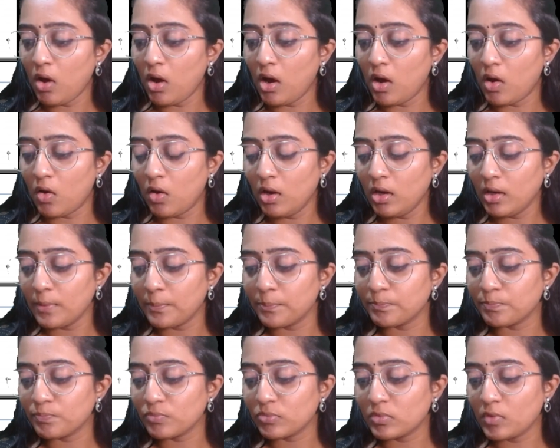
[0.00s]
or
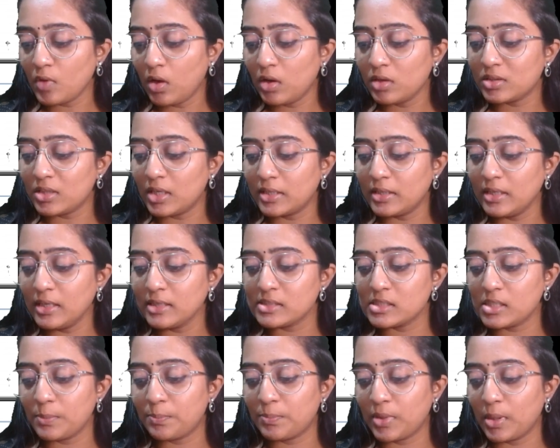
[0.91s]

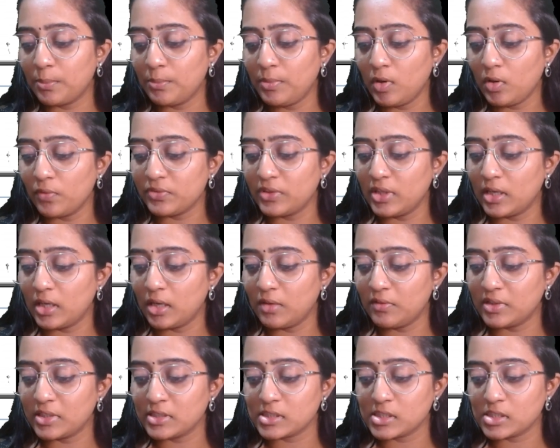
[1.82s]
30th September of the
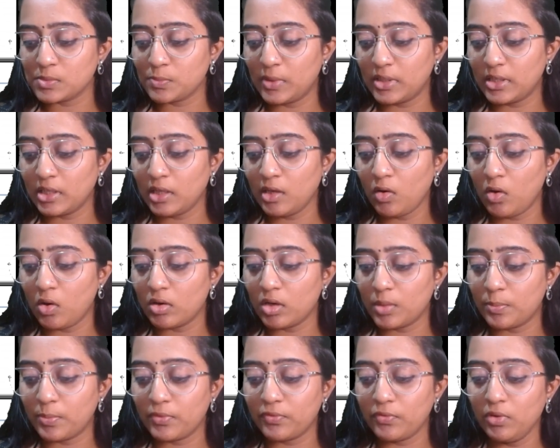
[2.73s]
relevant assessment year on
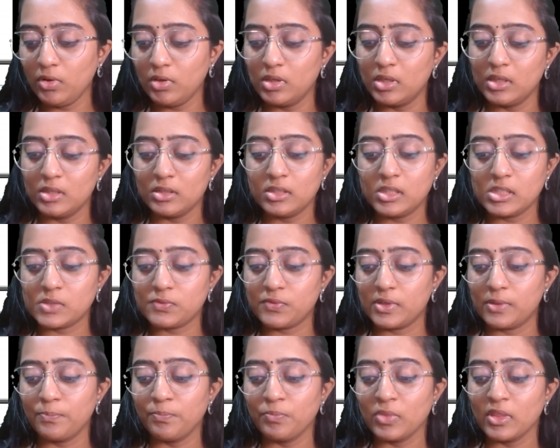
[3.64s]
or before this
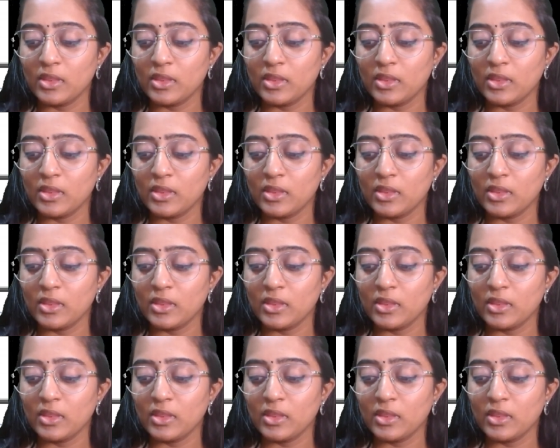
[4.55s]
one.